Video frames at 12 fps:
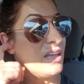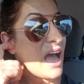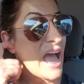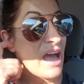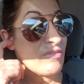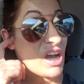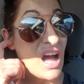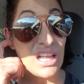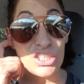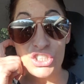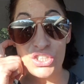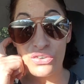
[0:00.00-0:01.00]
I have a
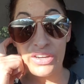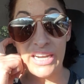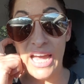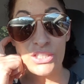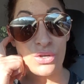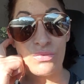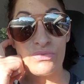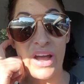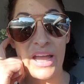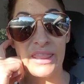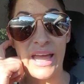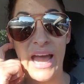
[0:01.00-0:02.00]
college degree and I don't
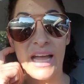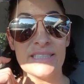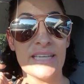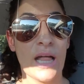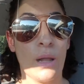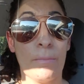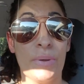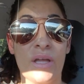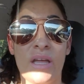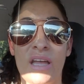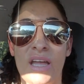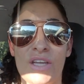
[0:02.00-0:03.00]
find that to help,
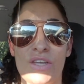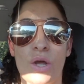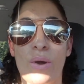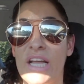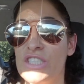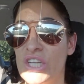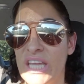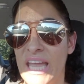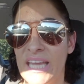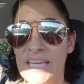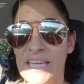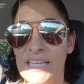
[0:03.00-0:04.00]
you know,
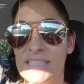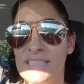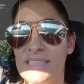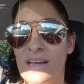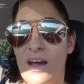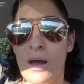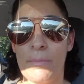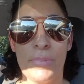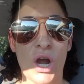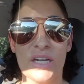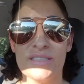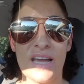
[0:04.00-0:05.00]
educate kids um,
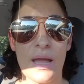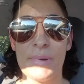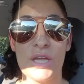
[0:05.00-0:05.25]
part-time.